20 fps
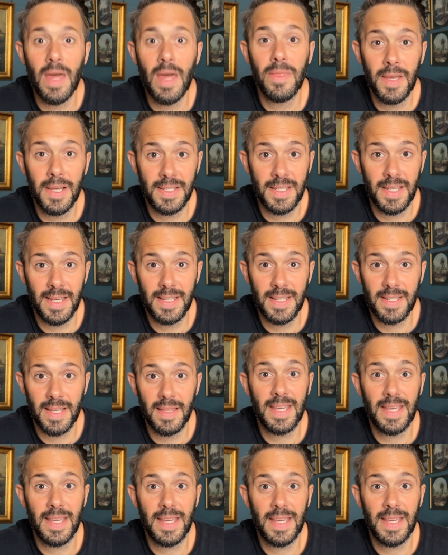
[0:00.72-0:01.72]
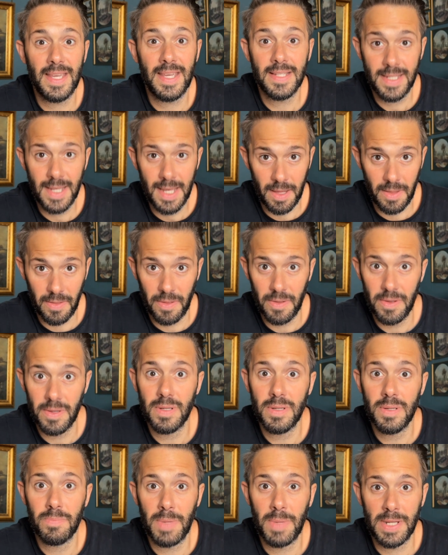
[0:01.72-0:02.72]
This is the 6th
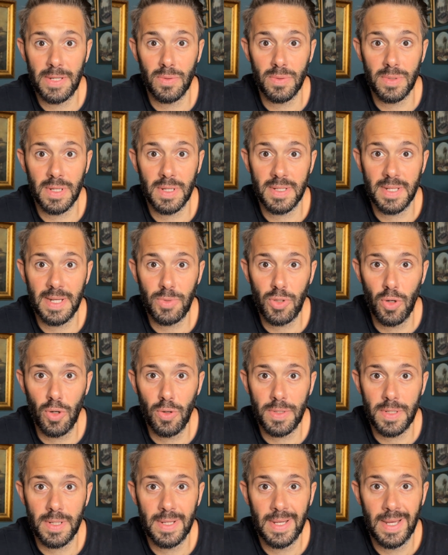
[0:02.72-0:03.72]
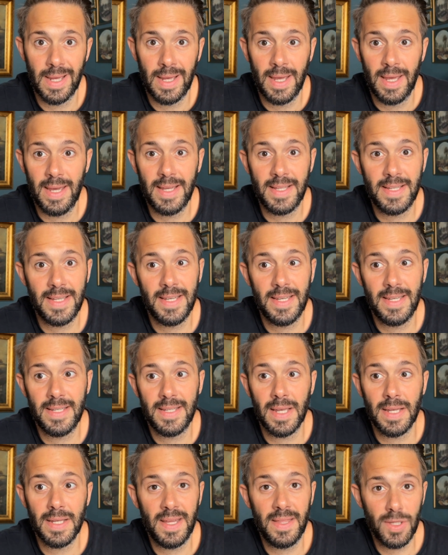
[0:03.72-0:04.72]
PETALS Snapshot. It
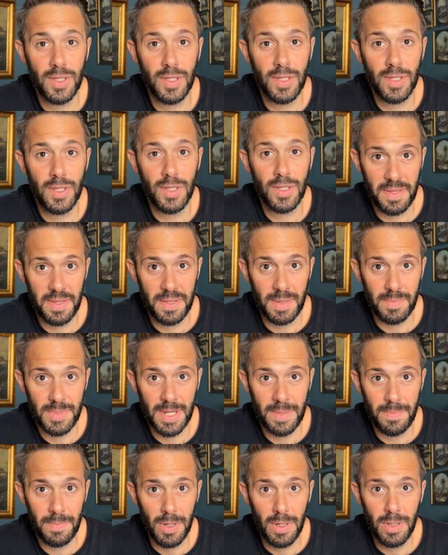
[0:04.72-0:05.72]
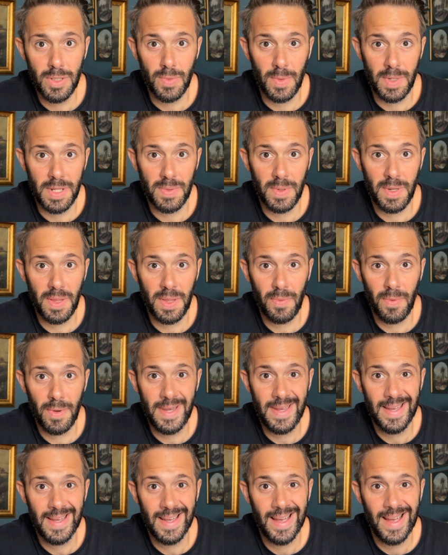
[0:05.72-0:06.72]
is the 20th September 2023,
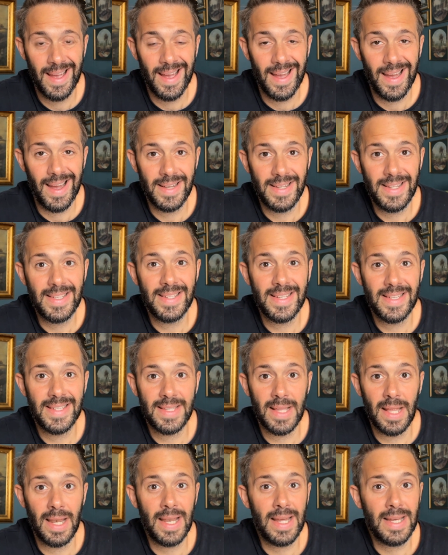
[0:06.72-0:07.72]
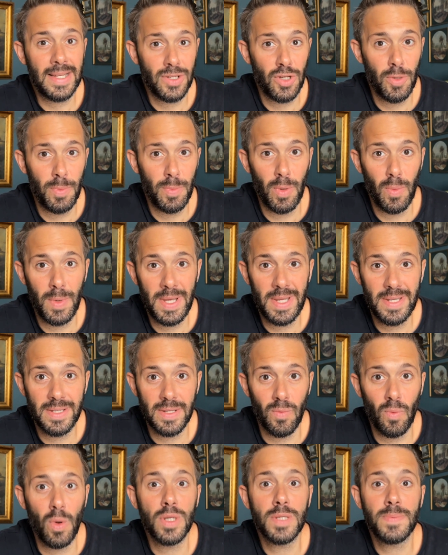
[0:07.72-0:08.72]
and this is the last couple of weeks
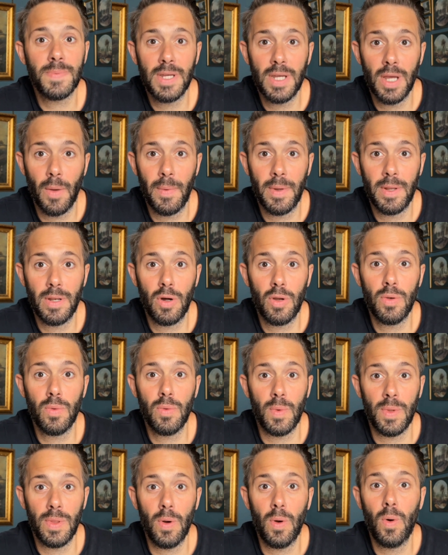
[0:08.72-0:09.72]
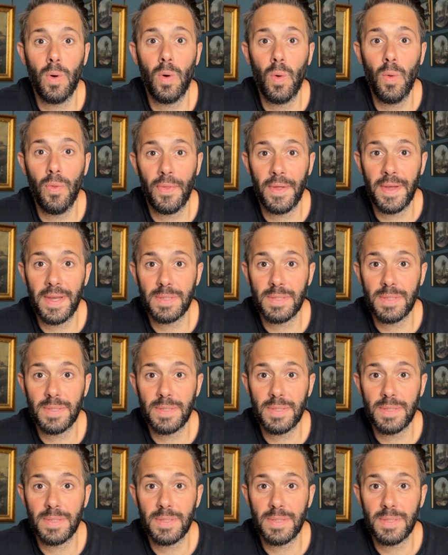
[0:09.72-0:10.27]
of what's been going on with all things